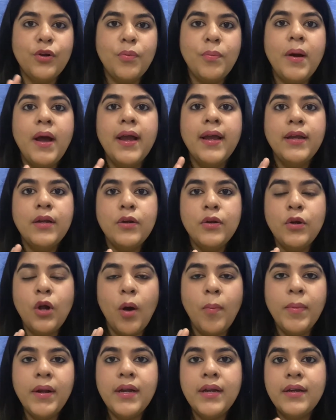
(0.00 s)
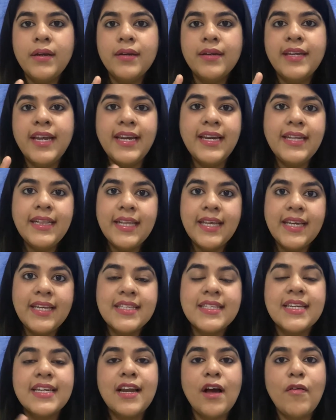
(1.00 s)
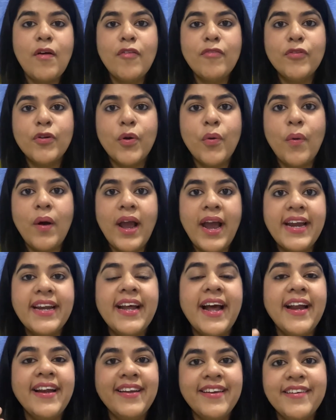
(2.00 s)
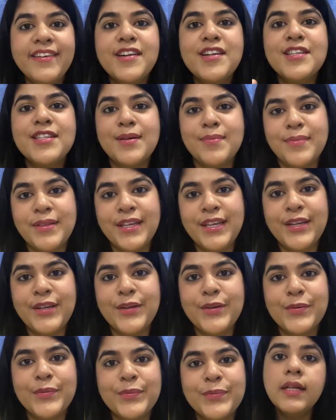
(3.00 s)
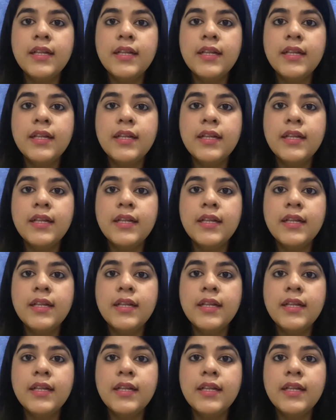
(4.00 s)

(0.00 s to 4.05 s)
my normal daily things and now I have to go ahead and learn something new.